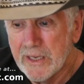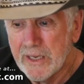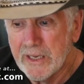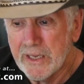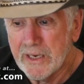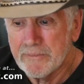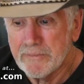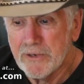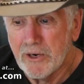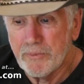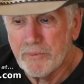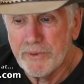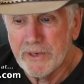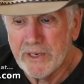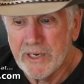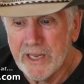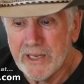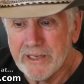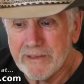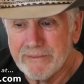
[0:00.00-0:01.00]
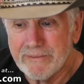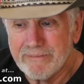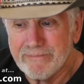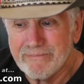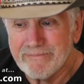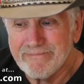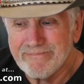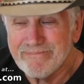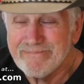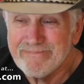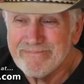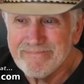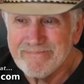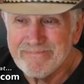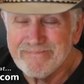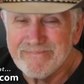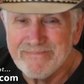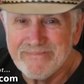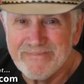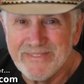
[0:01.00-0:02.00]
And I'm hoping that
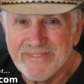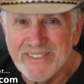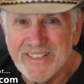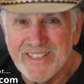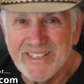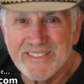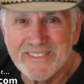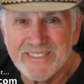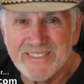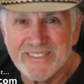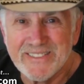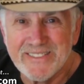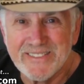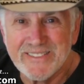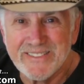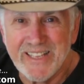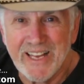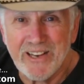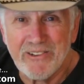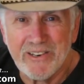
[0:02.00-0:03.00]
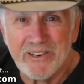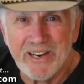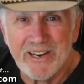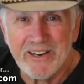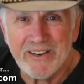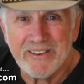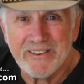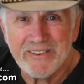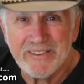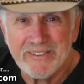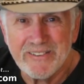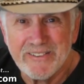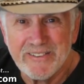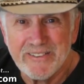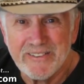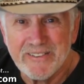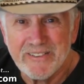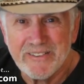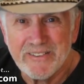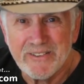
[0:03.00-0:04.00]
he's down there
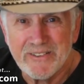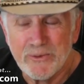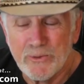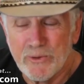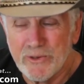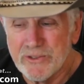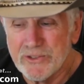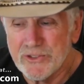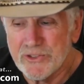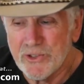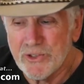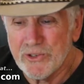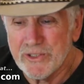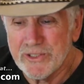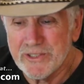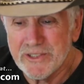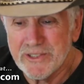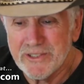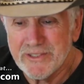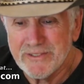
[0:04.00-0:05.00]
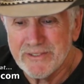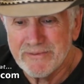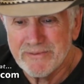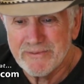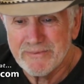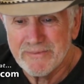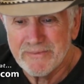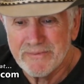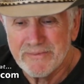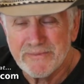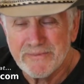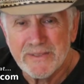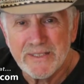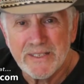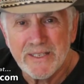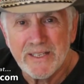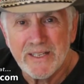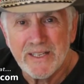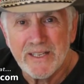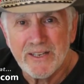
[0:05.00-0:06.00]
with George
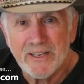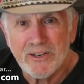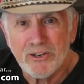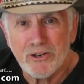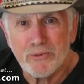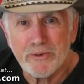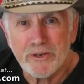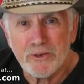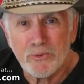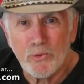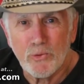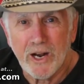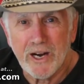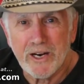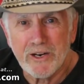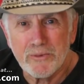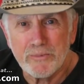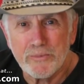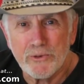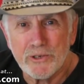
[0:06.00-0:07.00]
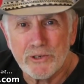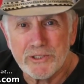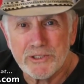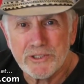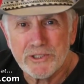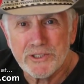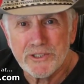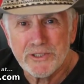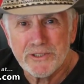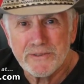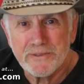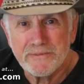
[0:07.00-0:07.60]
Herbert Walker Bush.